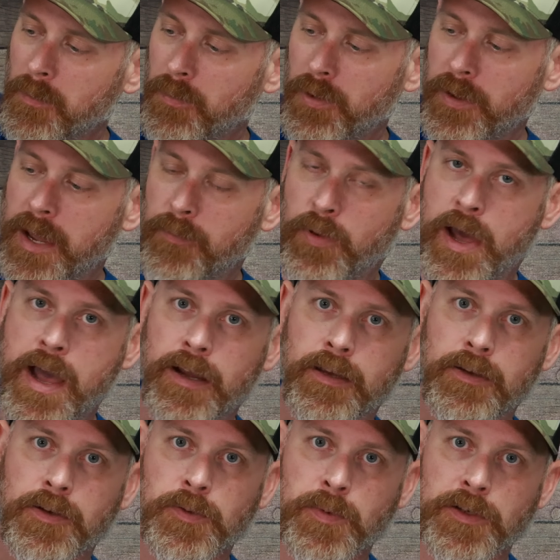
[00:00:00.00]
pull that
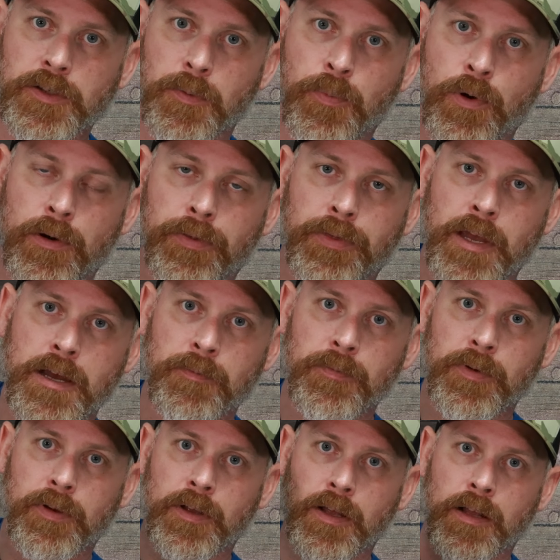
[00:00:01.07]
back, use my support thumb,
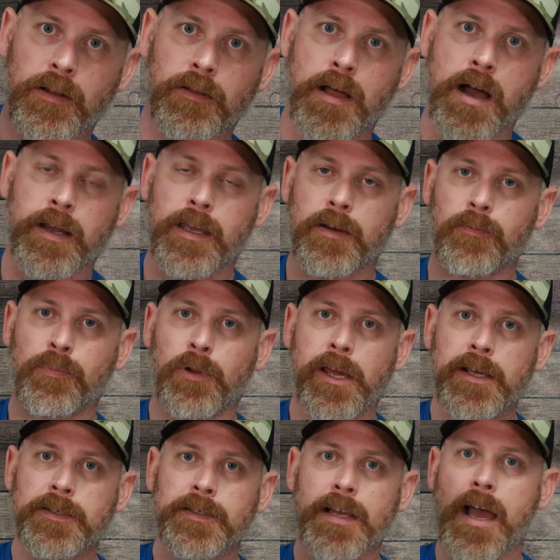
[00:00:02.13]
lock it in
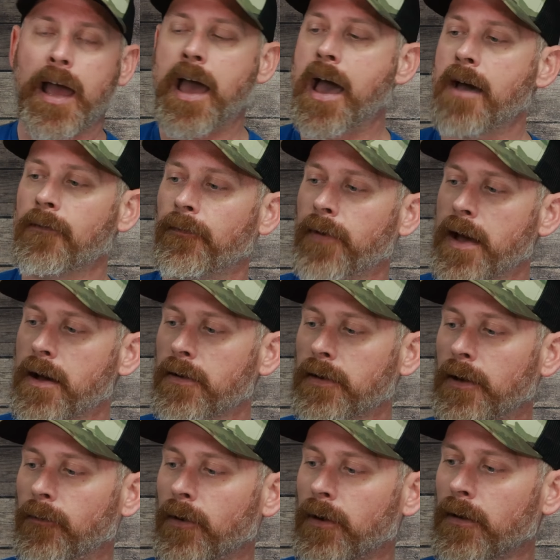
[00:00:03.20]
place. I have found
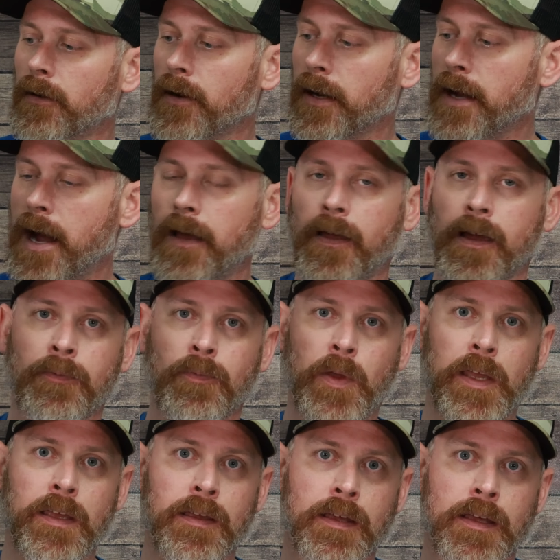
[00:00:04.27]
if you're a guy like
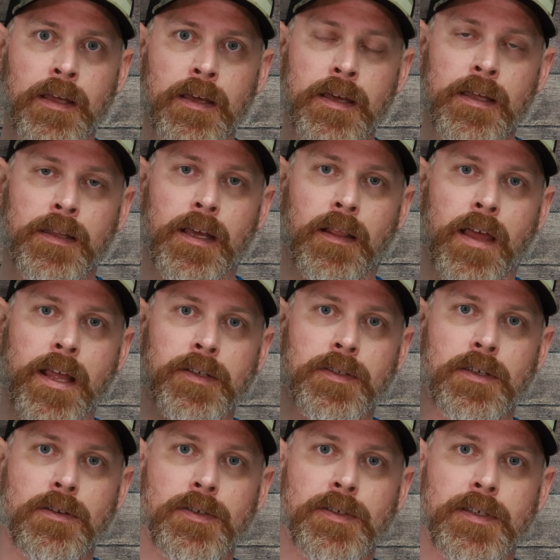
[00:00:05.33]
me that likes
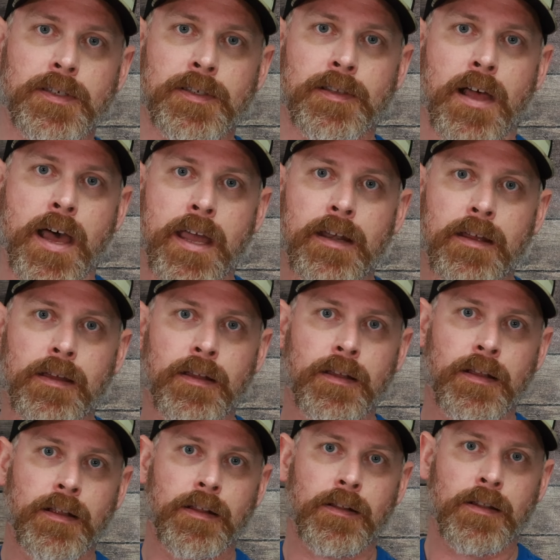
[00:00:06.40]
to use the slide
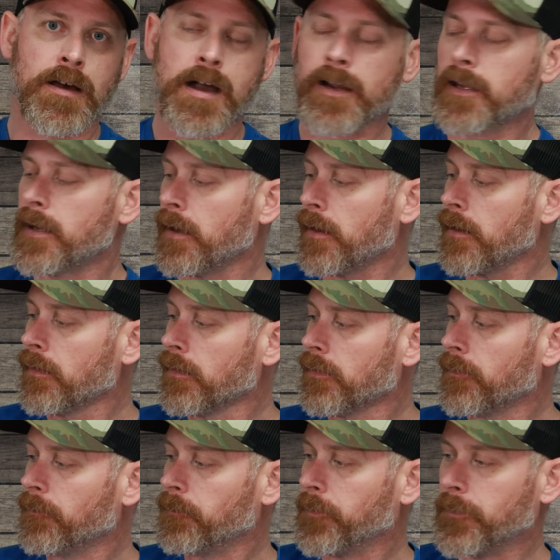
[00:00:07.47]
lock here
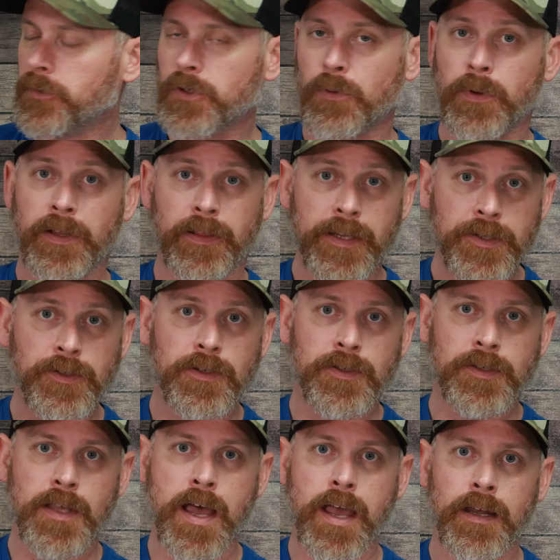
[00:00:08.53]
to release your
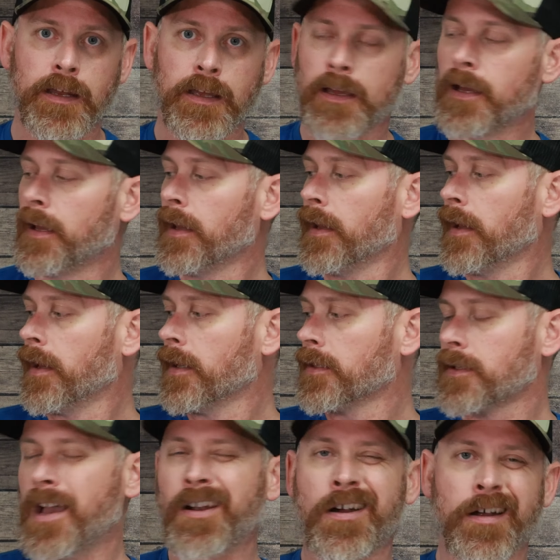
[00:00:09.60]
slide, it's
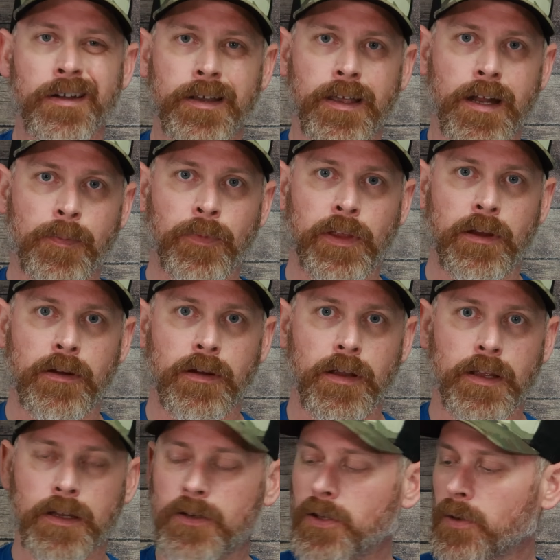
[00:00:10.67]
kind of hard to get up there
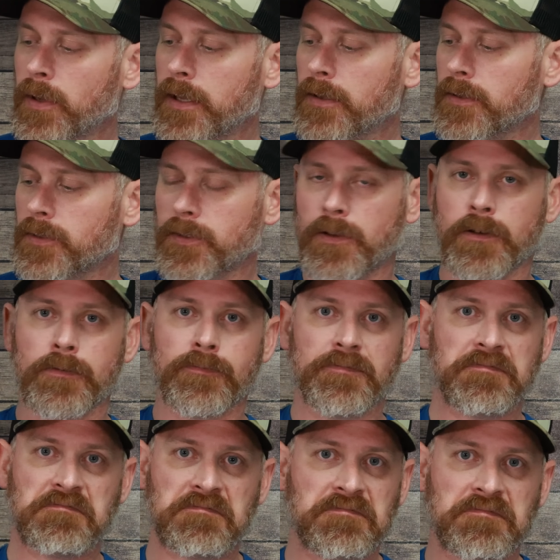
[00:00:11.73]
and do it. So
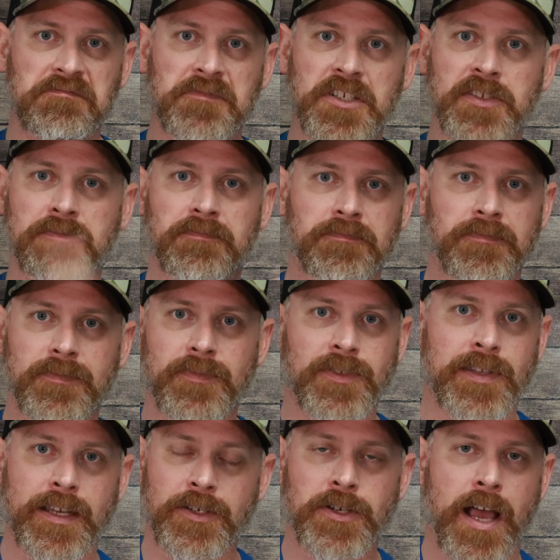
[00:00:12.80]
just
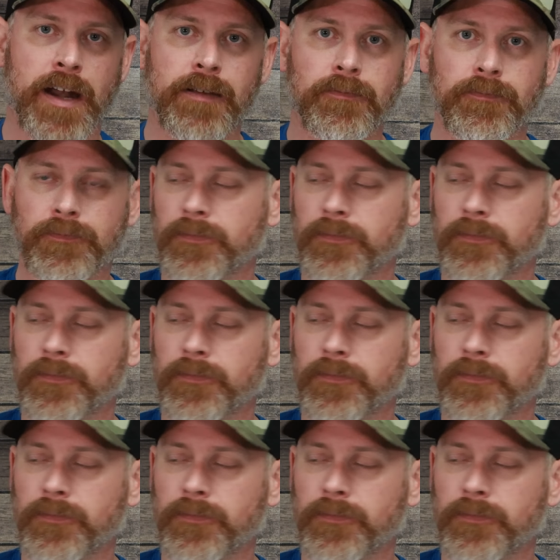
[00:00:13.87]
slingshot it,